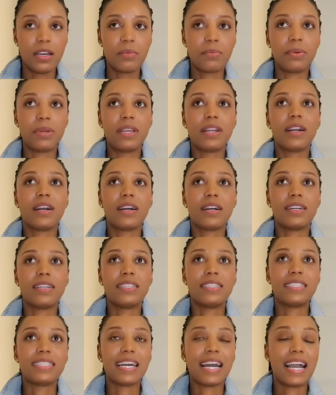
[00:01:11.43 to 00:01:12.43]

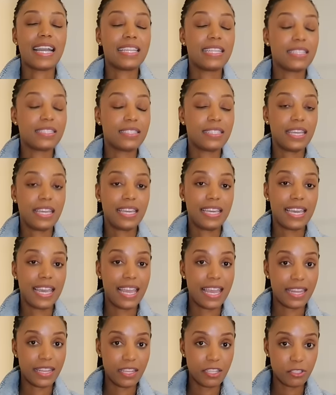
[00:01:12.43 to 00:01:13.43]
because I didn't take
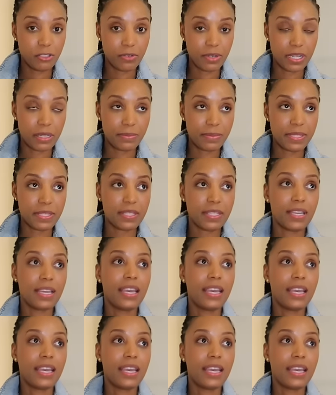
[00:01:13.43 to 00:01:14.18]
any trips